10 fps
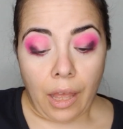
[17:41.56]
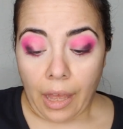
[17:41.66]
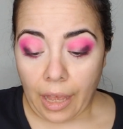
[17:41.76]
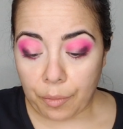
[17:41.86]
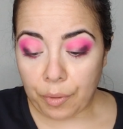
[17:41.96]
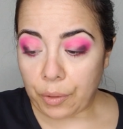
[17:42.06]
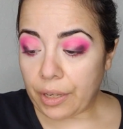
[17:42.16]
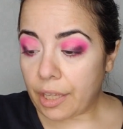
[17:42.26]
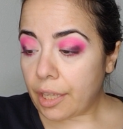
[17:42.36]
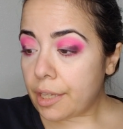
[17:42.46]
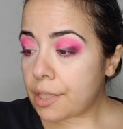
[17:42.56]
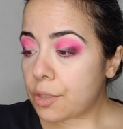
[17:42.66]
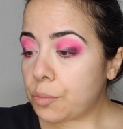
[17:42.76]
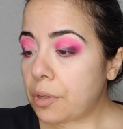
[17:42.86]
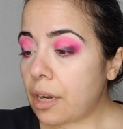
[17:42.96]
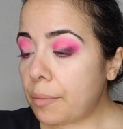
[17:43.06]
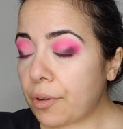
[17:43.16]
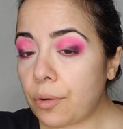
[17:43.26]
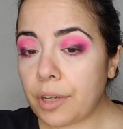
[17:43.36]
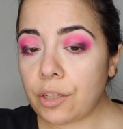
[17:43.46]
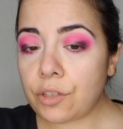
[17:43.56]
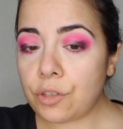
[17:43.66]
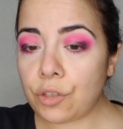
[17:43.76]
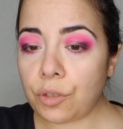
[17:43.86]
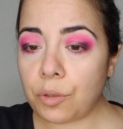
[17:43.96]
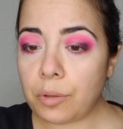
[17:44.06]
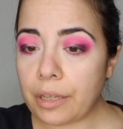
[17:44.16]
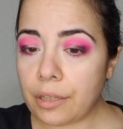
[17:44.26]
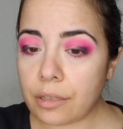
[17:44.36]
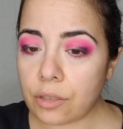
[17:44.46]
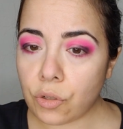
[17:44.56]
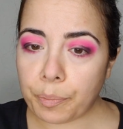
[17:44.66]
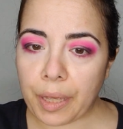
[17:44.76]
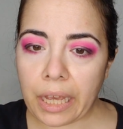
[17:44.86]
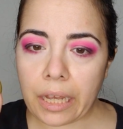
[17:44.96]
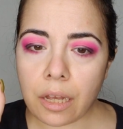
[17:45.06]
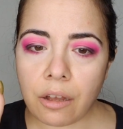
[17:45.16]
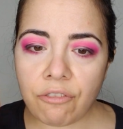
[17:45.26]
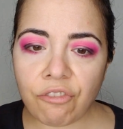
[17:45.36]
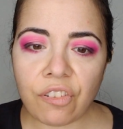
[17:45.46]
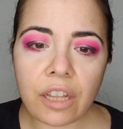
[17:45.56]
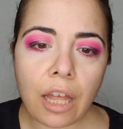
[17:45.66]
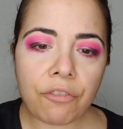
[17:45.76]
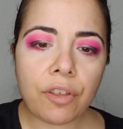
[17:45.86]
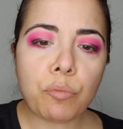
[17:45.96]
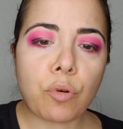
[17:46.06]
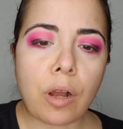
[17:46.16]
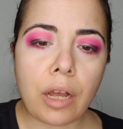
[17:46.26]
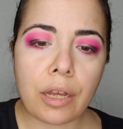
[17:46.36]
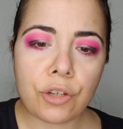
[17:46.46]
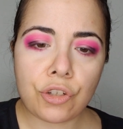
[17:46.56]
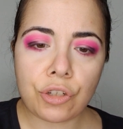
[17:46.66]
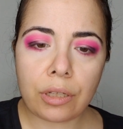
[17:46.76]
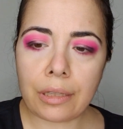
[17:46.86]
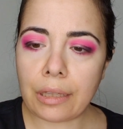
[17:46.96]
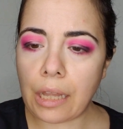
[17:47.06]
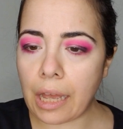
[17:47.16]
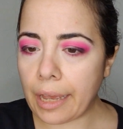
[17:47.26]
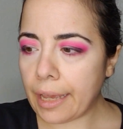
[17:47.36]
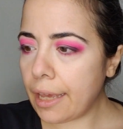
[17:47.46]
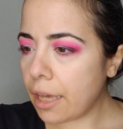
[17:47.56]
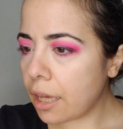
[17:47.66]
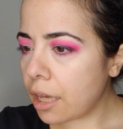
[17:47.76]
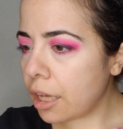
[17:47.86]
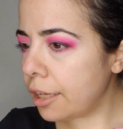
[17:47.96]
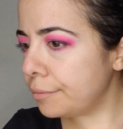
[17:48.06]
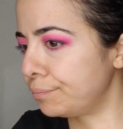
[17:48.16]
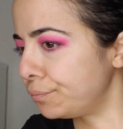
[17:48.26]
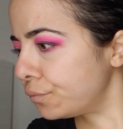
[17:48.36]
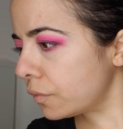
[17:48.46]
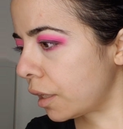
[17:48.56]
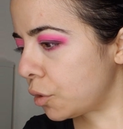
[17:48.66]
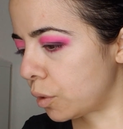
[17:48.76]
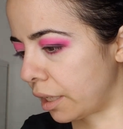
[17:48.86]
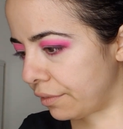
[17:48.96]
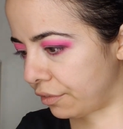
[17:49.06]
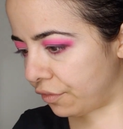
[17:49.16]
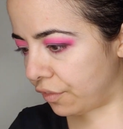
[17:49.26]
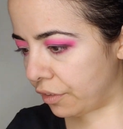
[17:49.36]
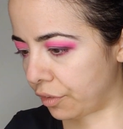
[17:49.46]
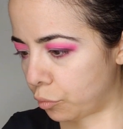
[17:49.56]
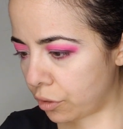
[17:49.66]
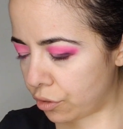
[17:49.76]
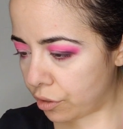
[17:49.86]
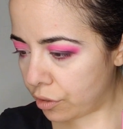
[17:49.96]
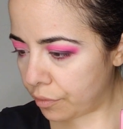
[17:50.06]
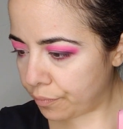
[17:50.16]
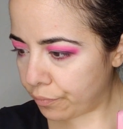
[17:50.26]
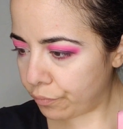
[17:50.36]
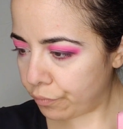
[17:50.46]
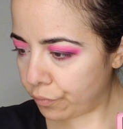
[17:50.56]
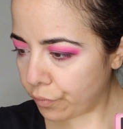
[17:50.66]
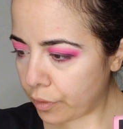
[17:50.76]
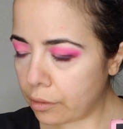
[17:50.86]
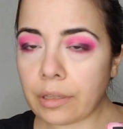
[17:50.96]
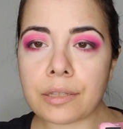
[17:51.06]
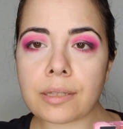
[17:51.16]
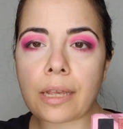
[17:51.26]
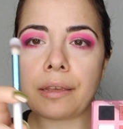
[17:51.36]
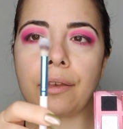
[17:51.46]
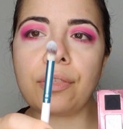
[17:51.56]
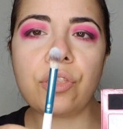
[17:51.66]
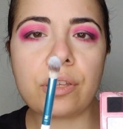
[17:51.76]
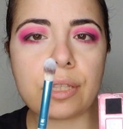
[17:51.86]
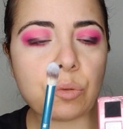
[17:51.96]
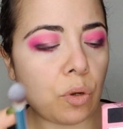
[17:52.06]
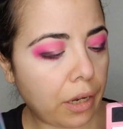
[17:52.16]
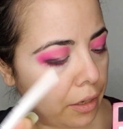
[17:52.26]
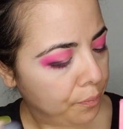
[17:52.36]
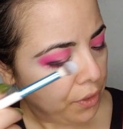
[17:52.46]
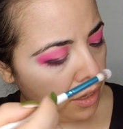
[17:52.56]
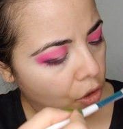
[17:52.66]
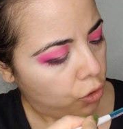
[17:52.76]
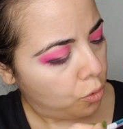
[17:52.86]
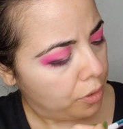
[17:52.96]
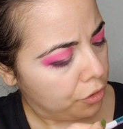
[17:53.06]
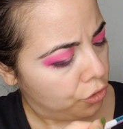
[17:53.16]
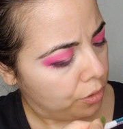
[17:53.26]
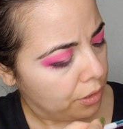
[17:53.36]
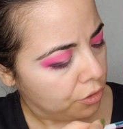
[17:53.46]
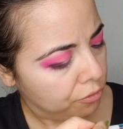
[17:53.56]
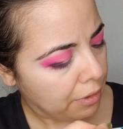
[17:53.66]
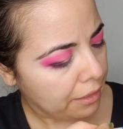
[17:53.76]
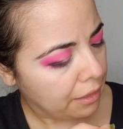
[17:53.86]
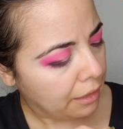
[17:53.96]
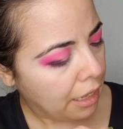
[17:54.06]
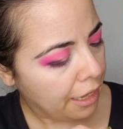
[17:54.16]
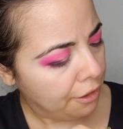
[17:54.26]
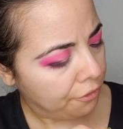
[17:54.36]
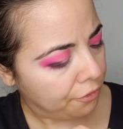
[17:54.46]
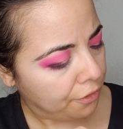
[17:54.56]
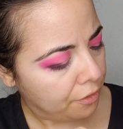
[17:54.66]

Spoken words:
And beauties, what I'm going to do is to pick a fluffy brush like, I do have a fluffy brush here. Let's say this one. Go into this Red Life,